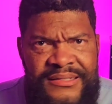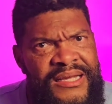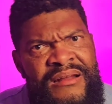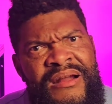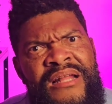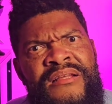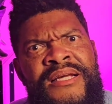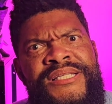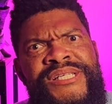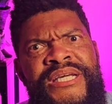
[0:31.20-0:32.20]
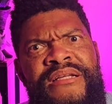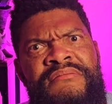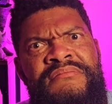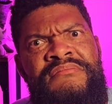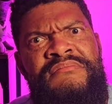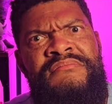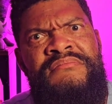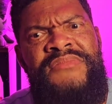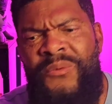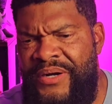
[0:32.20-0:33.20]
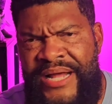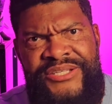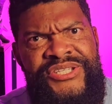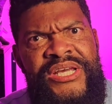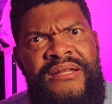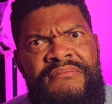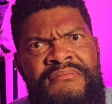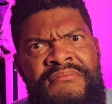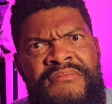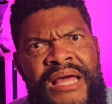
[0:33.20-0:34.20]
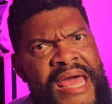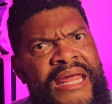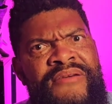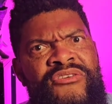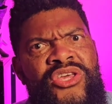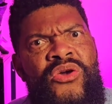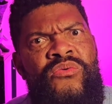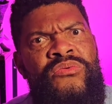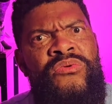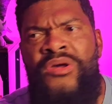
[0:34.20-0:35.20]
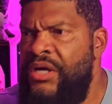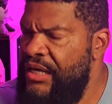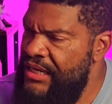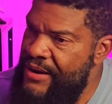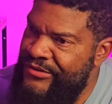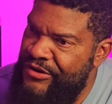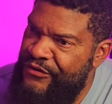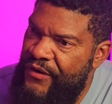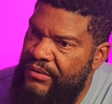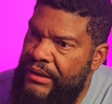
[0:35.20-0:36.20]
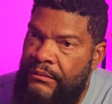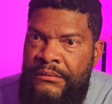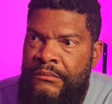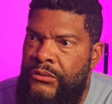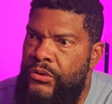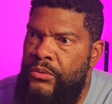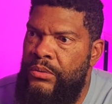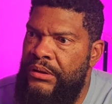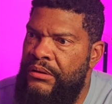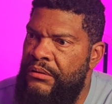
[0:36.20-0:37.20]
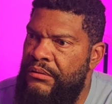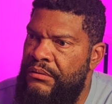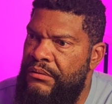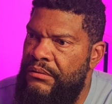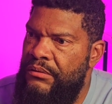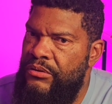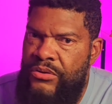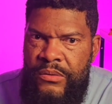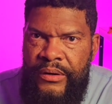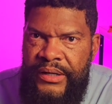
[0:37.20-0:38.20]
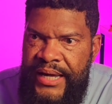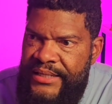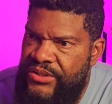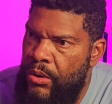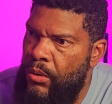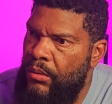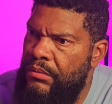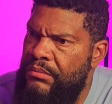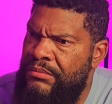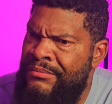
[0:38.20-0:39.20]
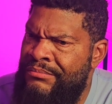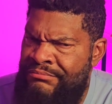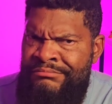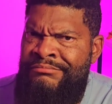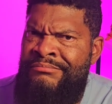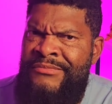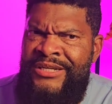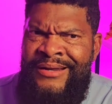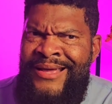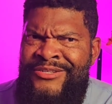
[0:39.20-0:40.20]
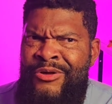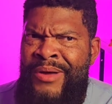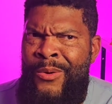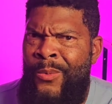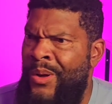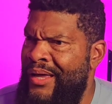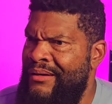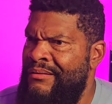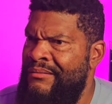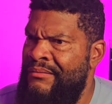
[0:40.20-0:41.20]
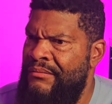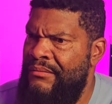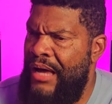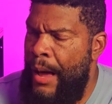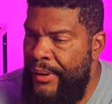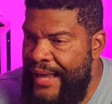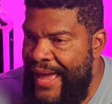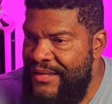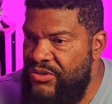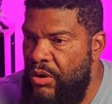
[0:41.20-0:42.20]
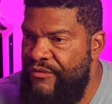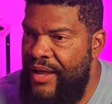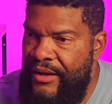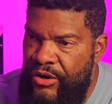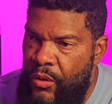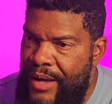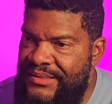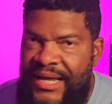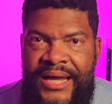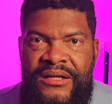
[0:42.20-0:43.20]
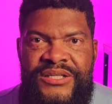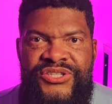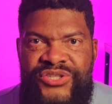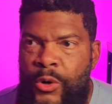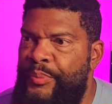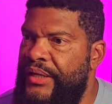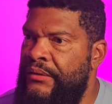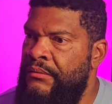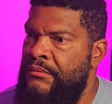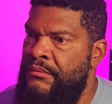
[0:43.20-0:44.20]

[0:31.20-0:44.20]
And I was like, no, I look like shit. Don't wear that shit. That ain't even cute. And it was on the phone like, dude, you are an asshole. An asshole about what? I'm an asshole if I let her go outside looking stupid.